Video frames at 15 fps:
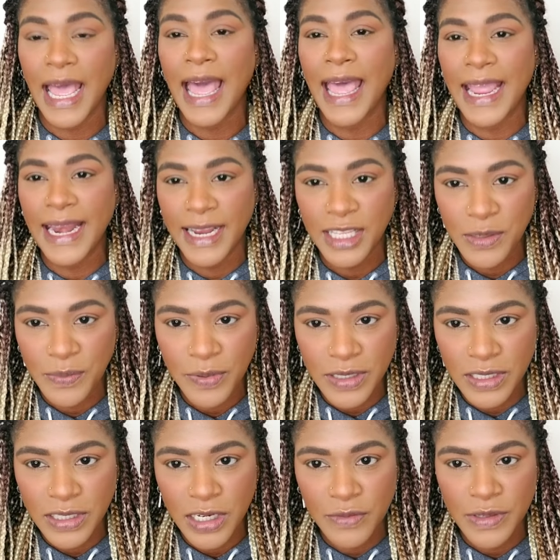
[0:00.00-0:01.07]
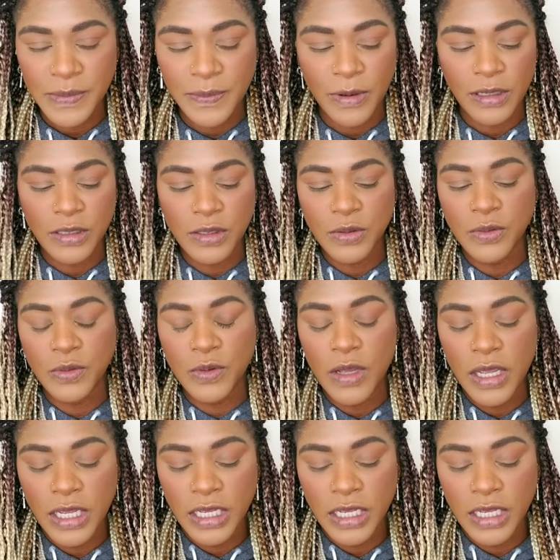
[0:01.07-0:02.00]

I need to personally respond to,